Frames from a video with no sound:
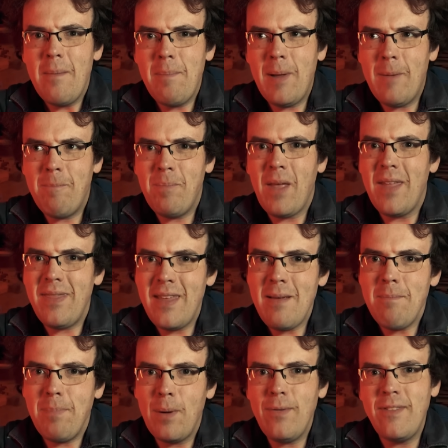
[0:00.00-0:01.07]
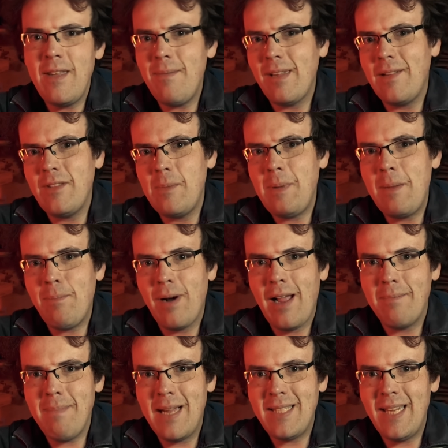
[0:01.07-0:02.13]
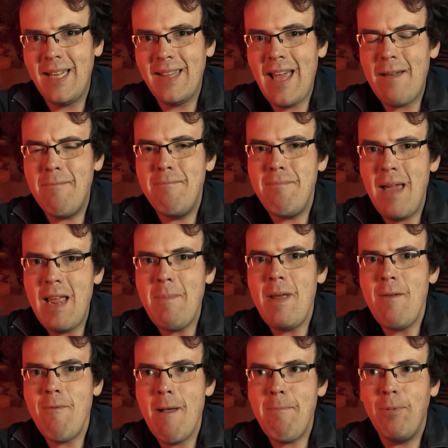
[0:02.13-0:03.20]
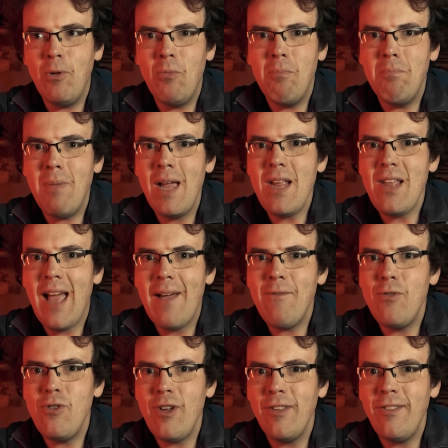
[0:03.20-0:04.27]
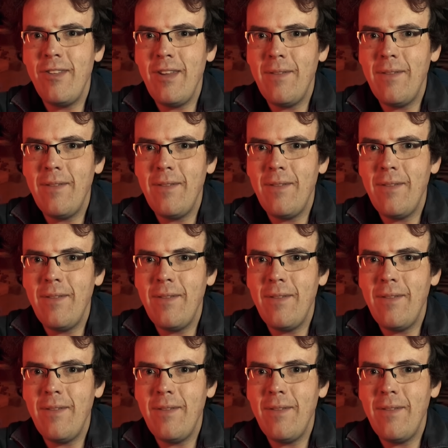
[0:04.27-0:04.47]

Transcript: but I think both teams have to be pragmatic that maybe Red Bull might have just